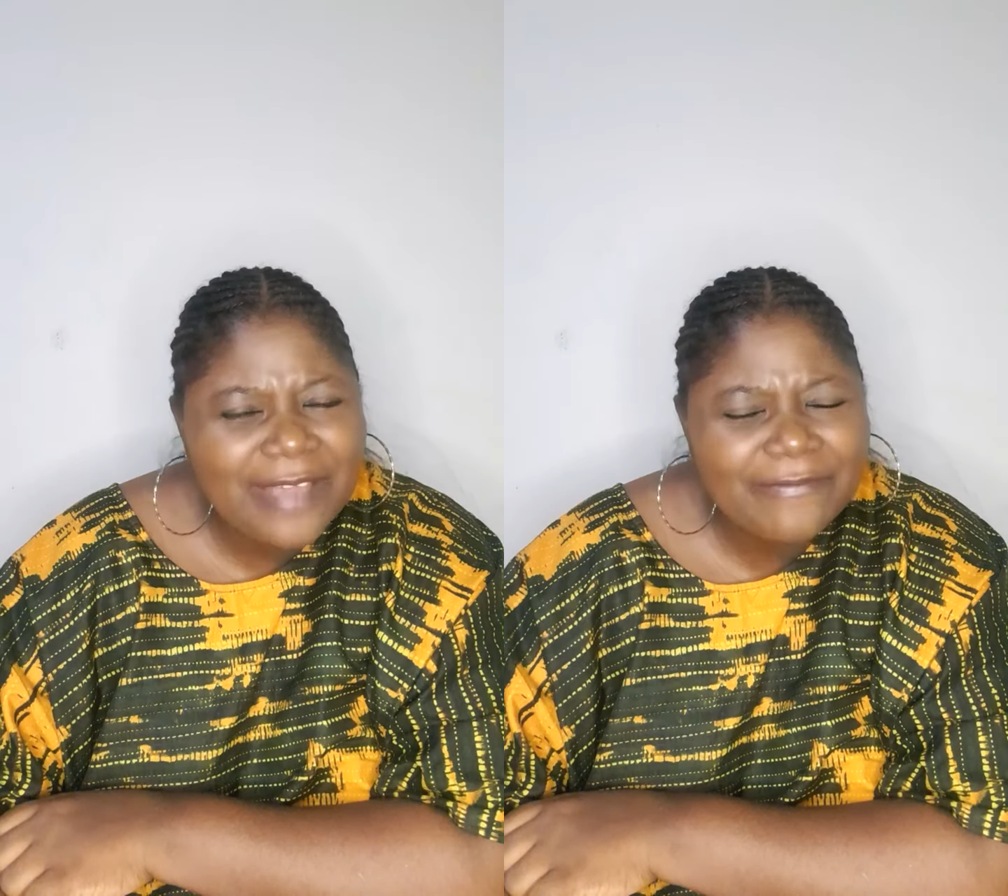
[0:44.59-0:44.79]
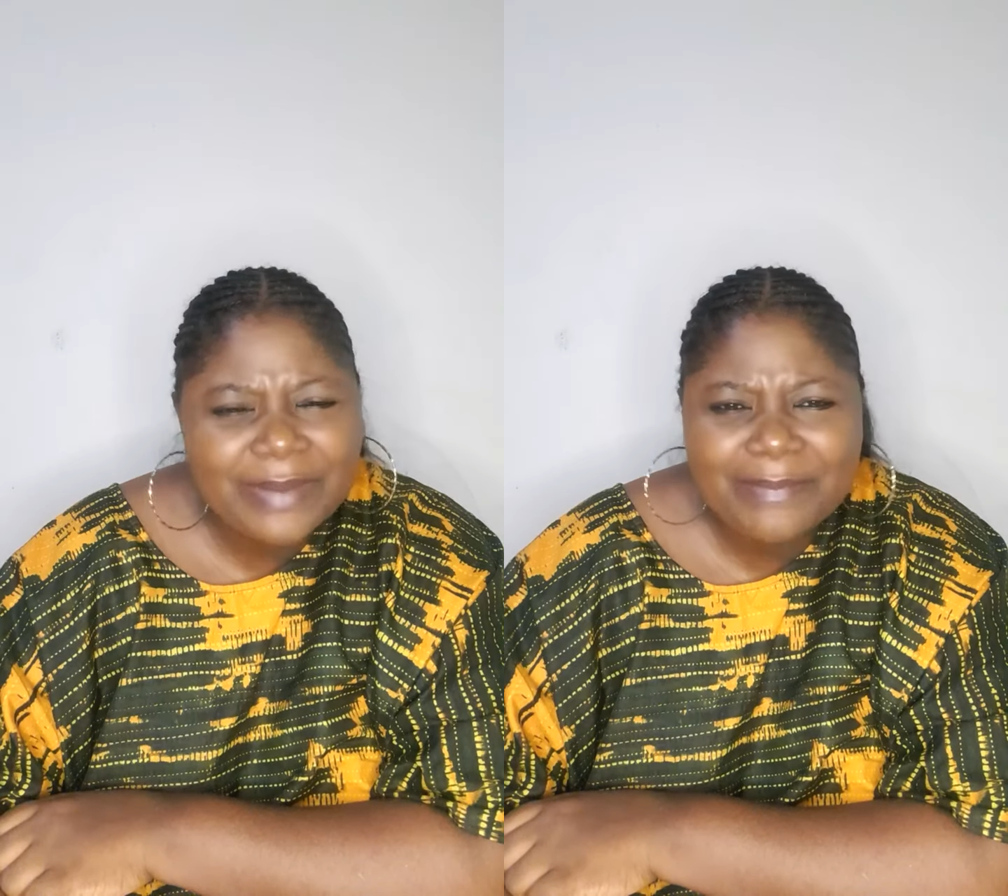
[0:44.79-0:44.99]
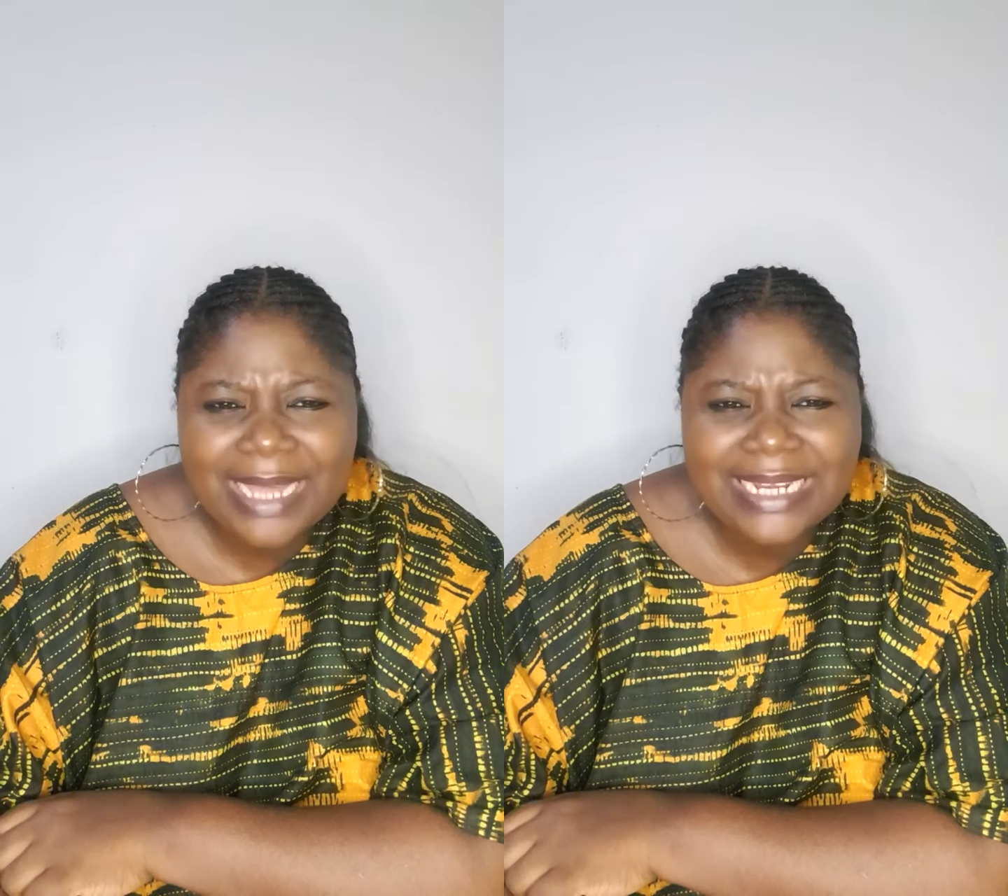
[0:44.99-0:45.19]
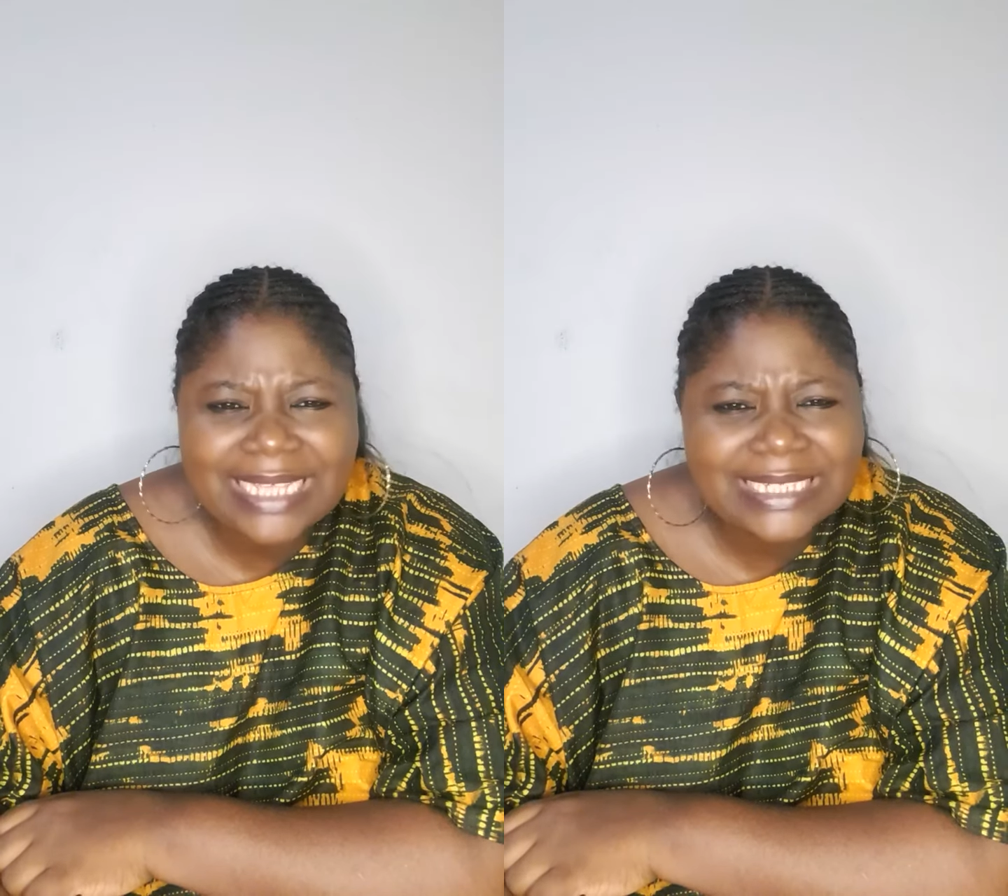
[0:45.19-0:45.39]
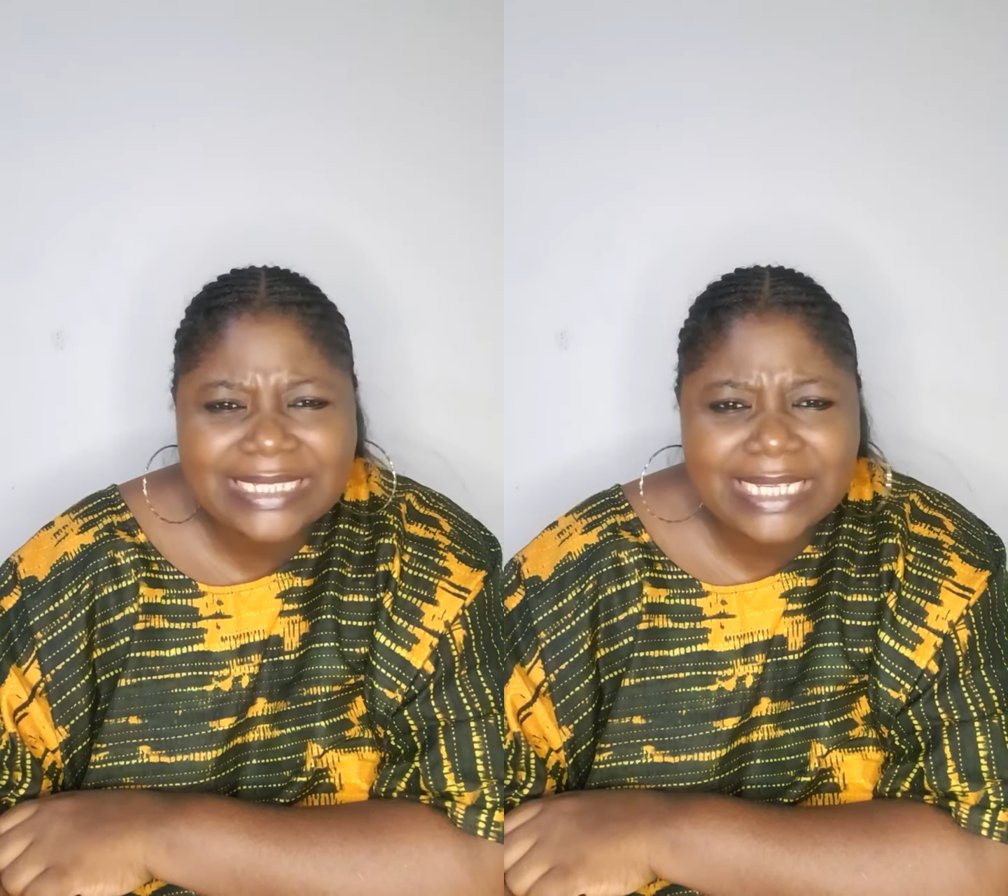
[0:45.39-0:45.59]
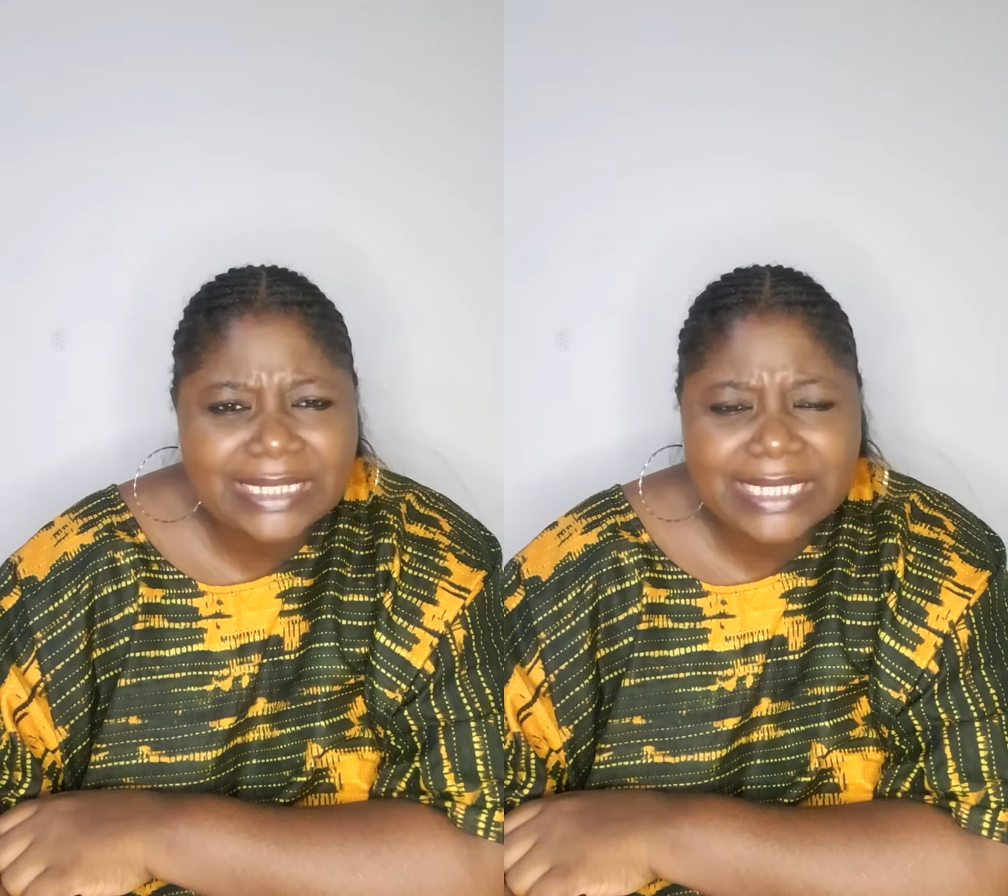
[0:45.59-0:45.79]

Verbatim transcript: Every man has a day